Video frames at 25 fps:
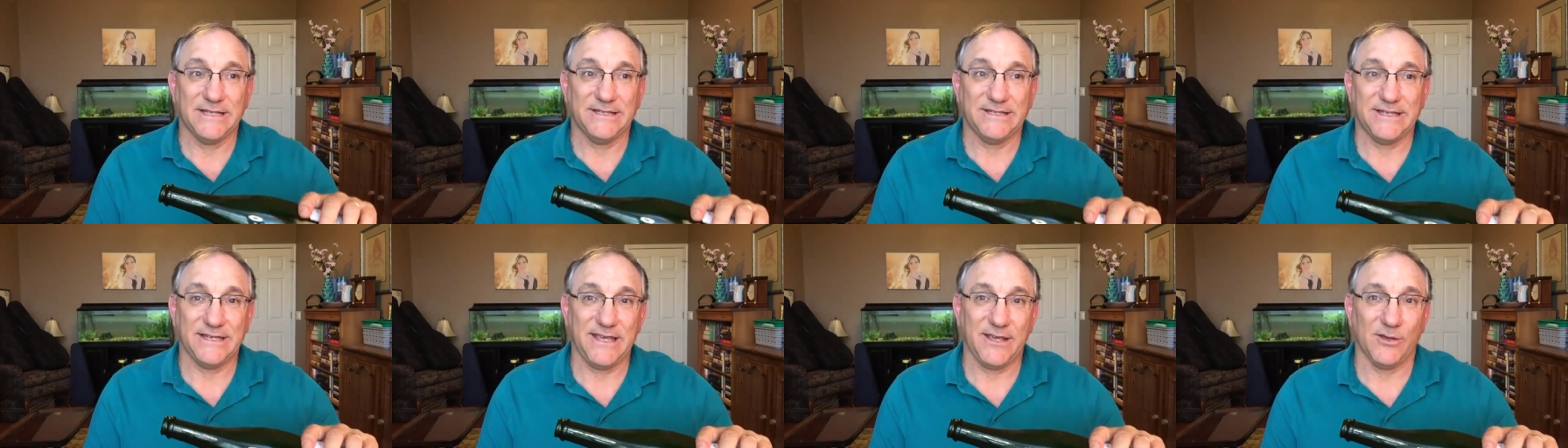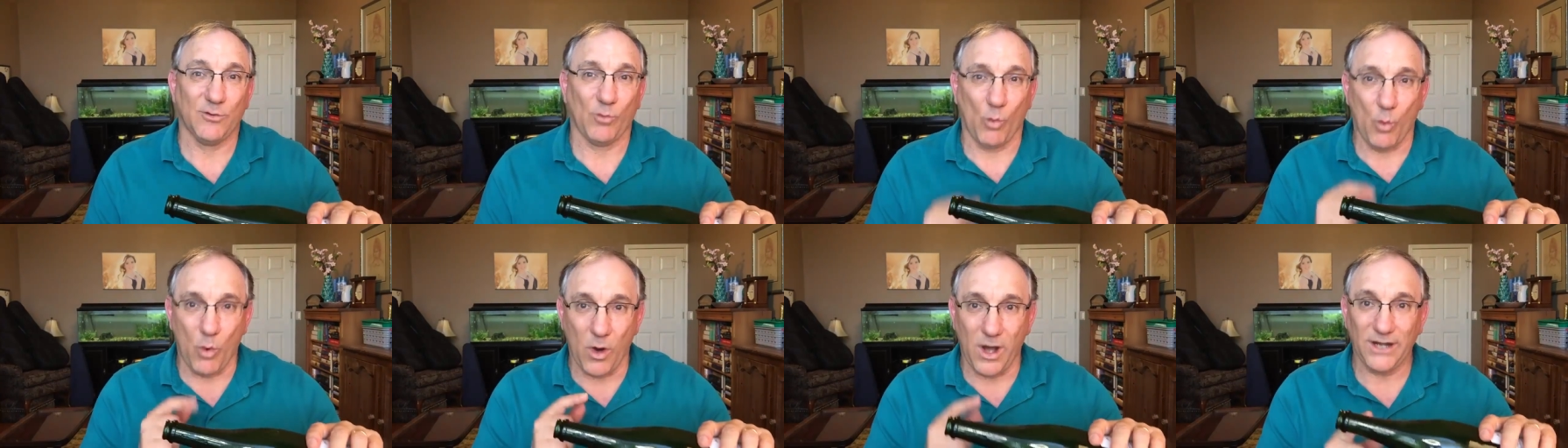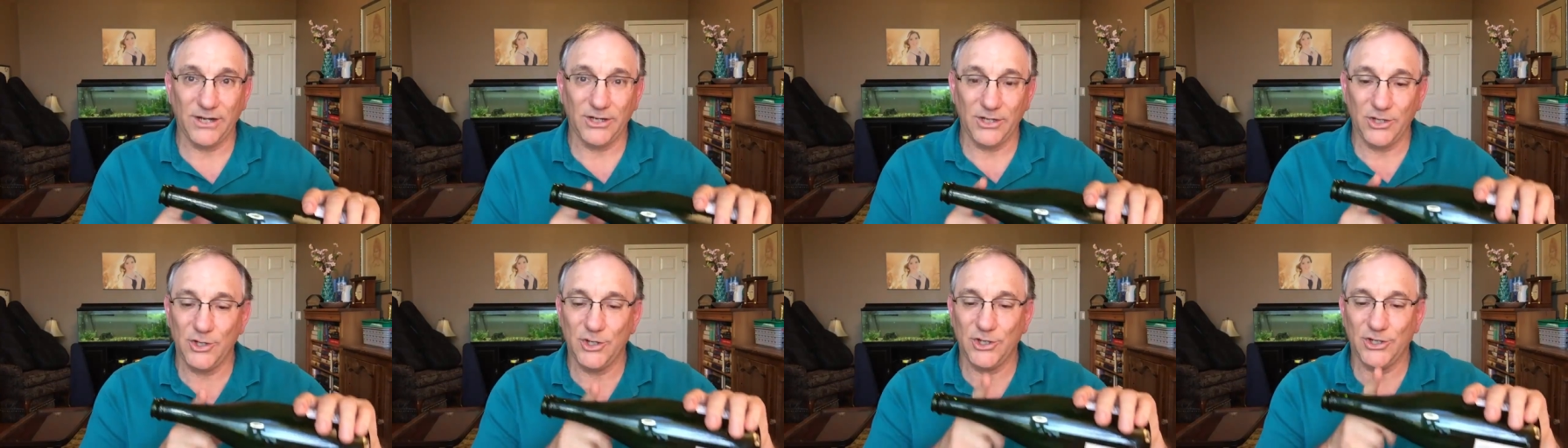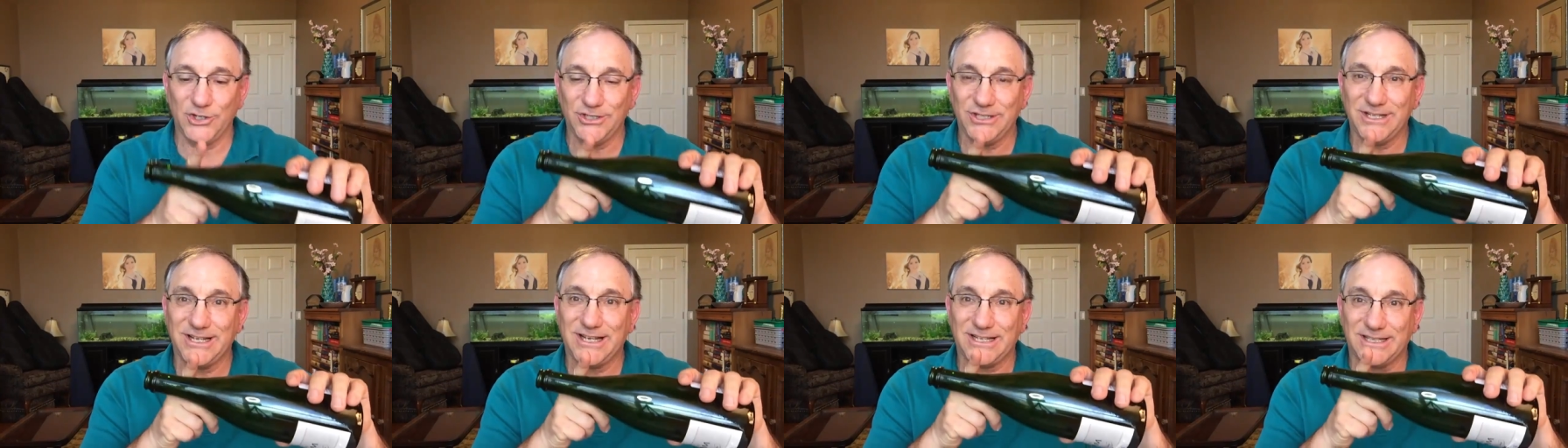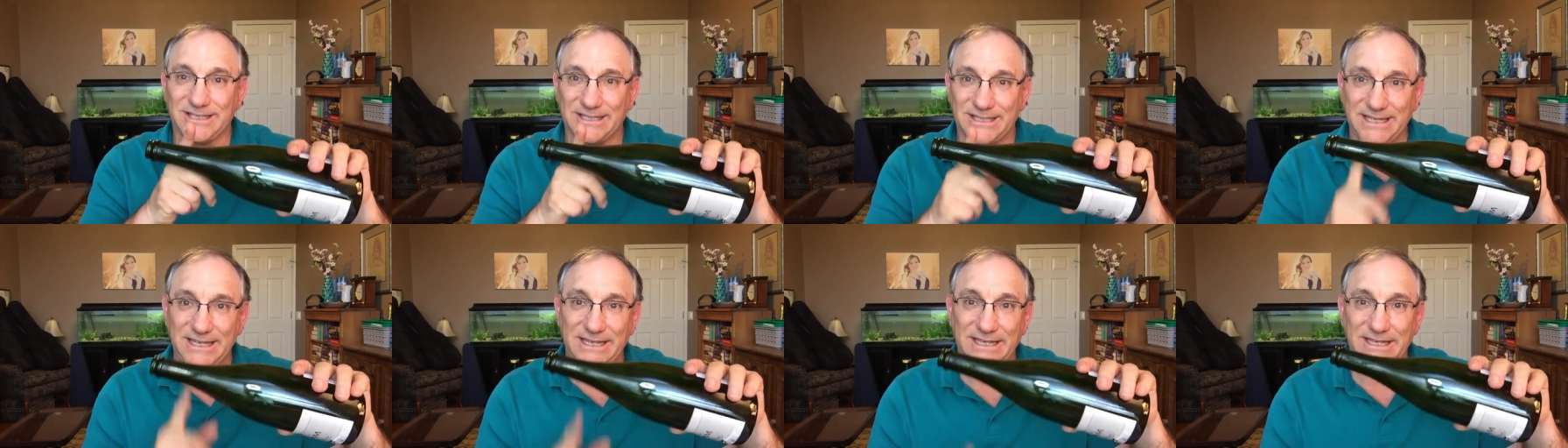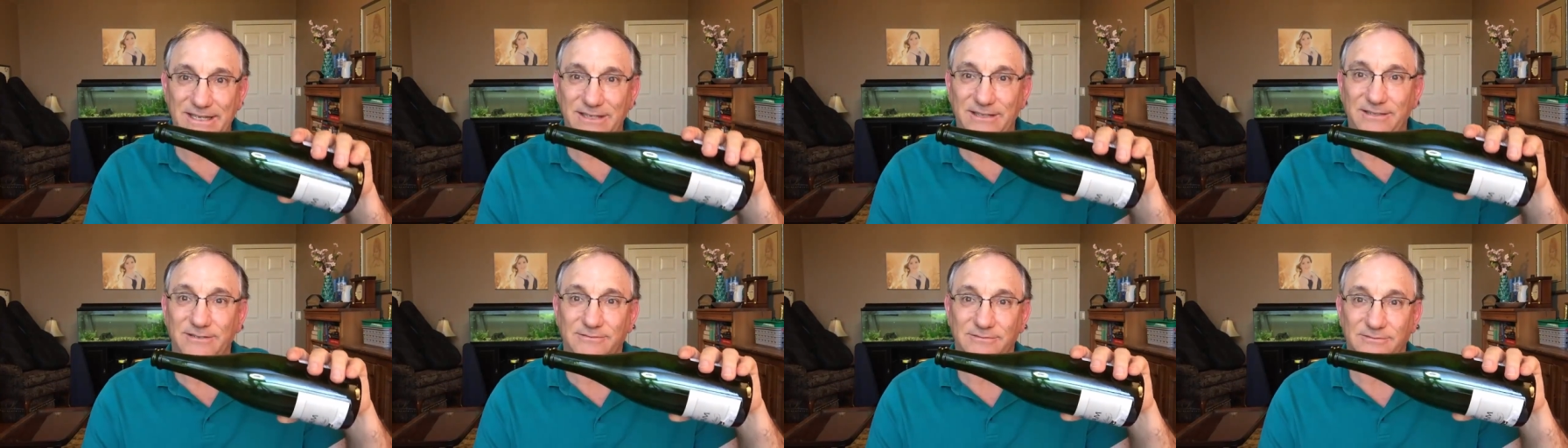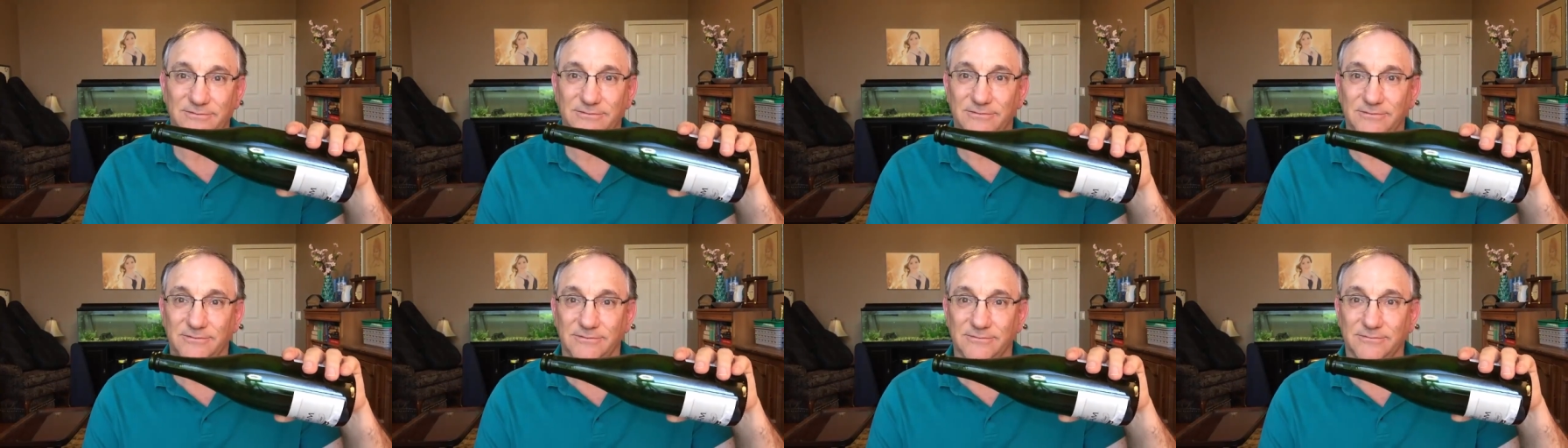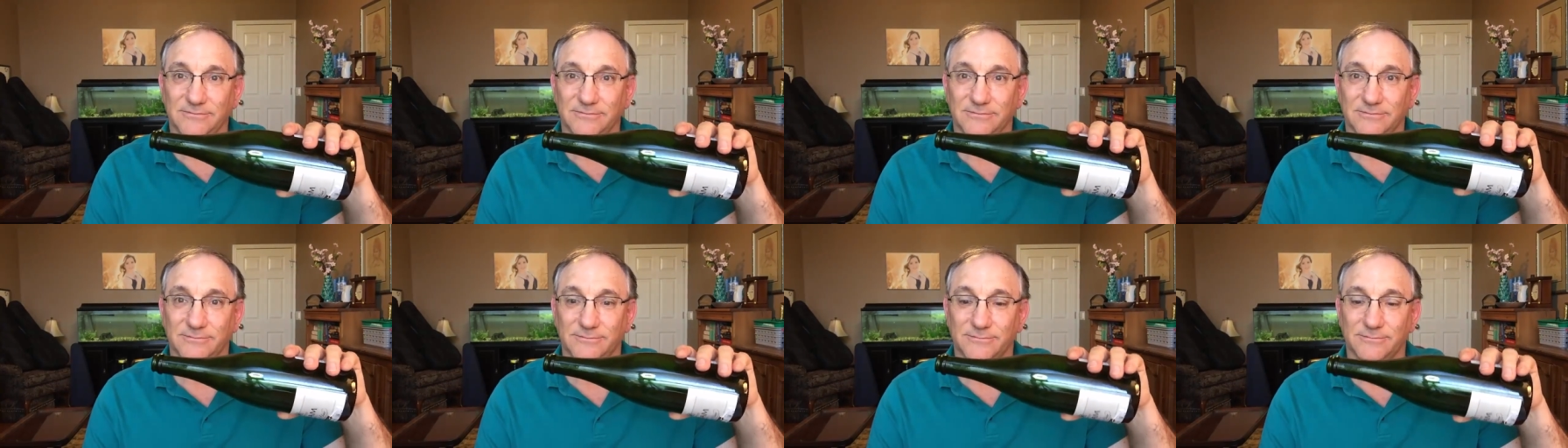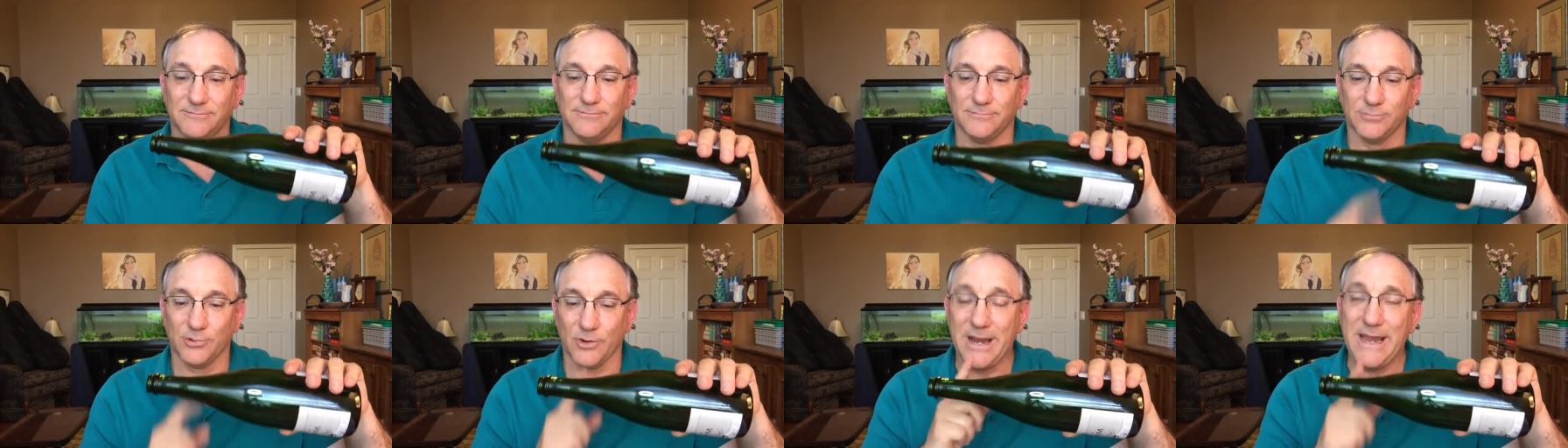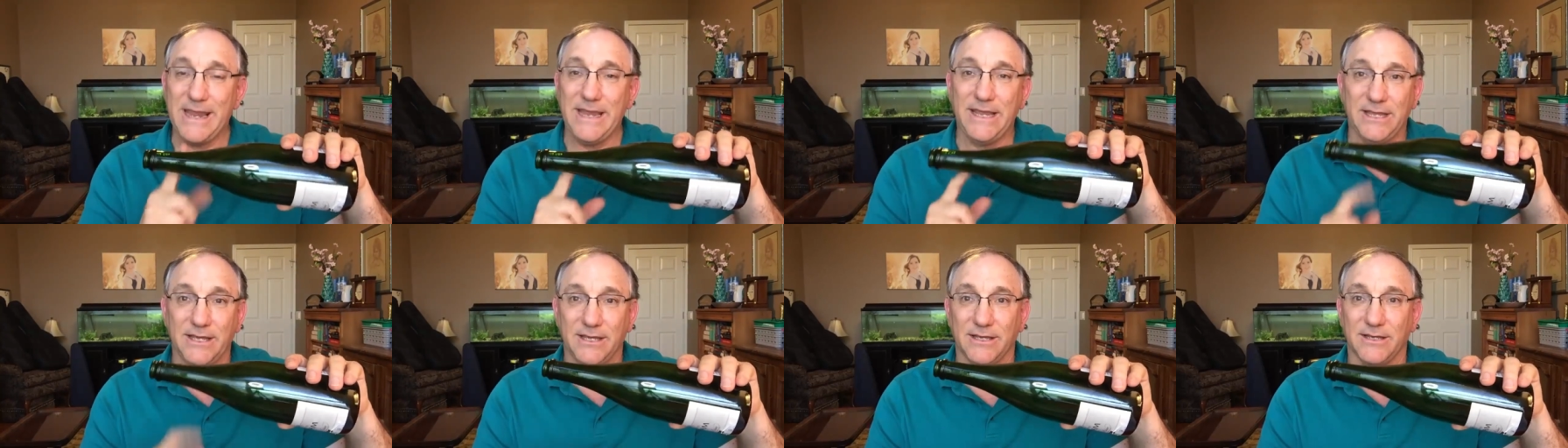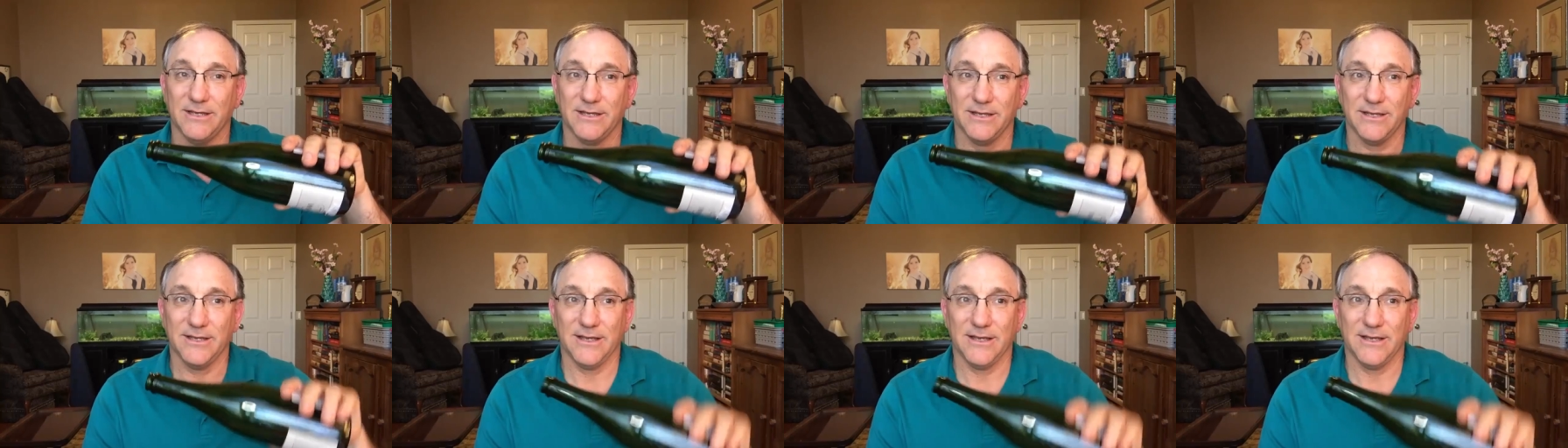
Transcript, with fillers: to get one good clean break